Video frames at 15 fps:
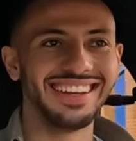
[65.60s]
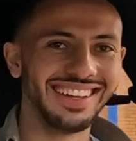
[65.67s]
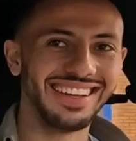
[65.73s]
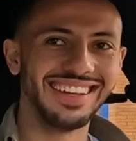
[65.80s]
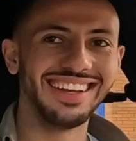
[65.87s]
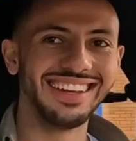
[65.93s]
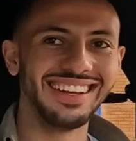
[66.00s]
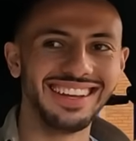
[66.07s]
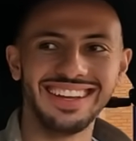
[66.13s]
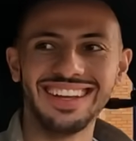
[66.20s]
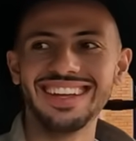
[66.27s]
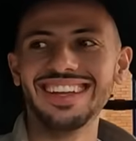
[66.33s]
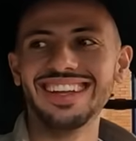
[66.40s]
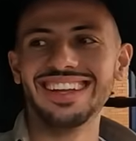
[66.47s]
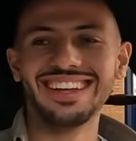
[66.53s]

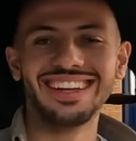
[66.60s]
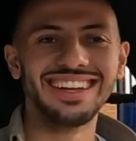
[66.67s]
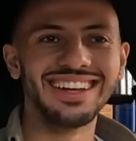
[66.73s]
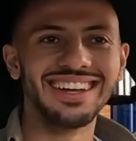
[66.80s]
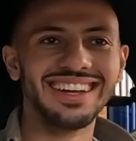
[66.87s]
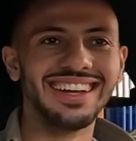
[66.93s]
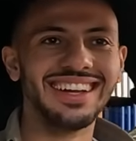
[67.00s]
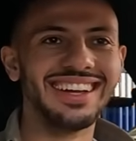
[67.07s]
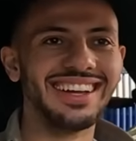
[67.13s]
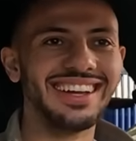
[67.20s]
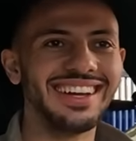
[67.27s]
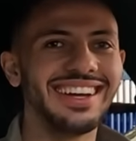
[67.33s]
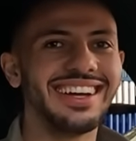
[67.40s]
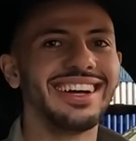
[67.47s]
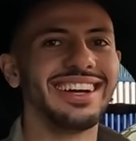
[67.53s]

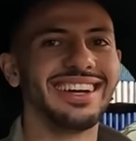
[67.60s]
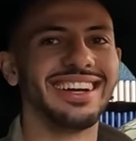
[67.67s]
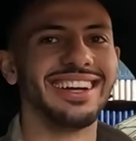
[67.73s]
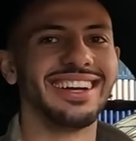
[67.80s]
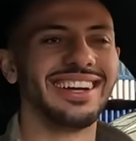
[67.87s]
The person shown says nothing.